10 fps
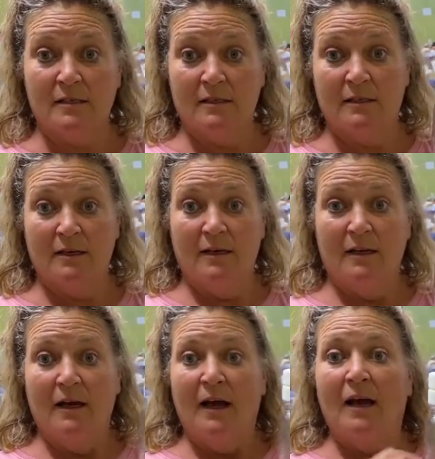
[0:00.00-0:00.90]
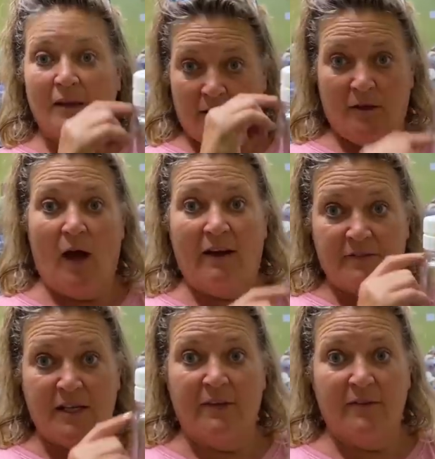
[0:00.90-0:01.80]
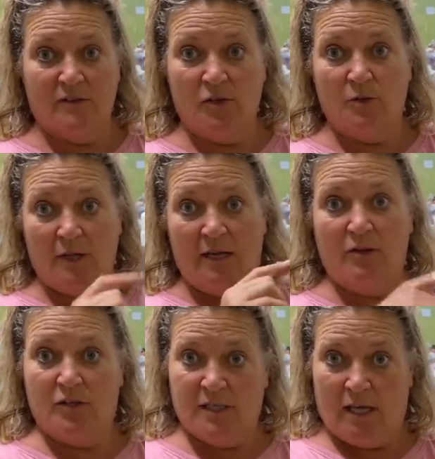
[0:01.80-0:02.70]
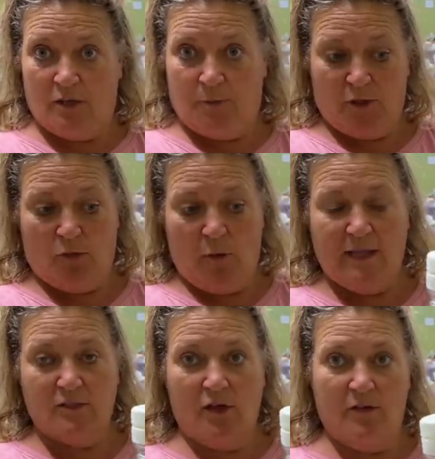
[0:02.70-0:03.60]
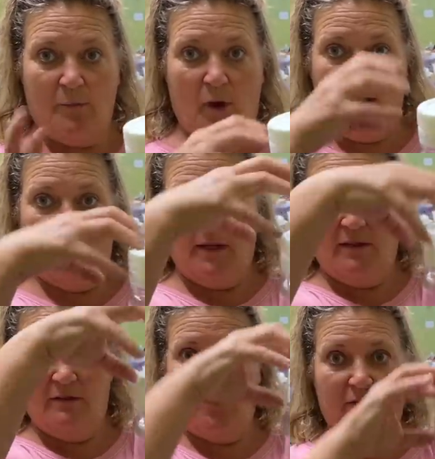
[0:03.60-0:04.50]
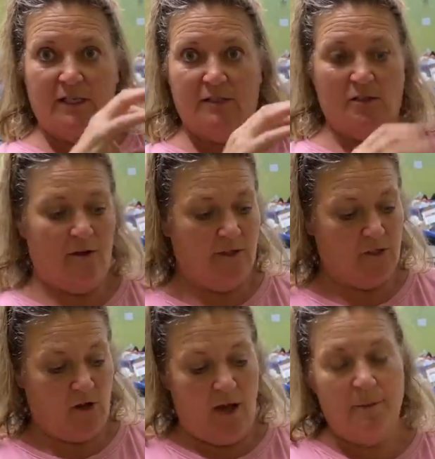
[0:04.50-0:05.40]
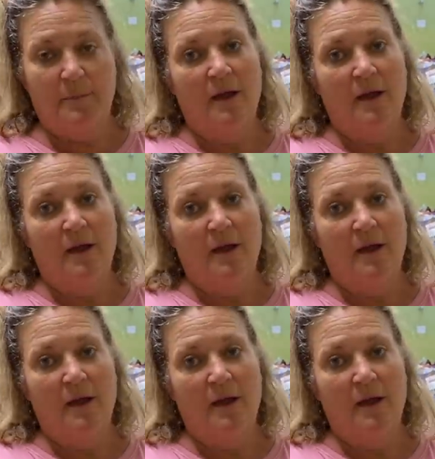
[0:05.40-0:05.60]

Oh, yeah. You know, I've done, so you layer your salad, you put the wets on the bottom and then the greens on the top.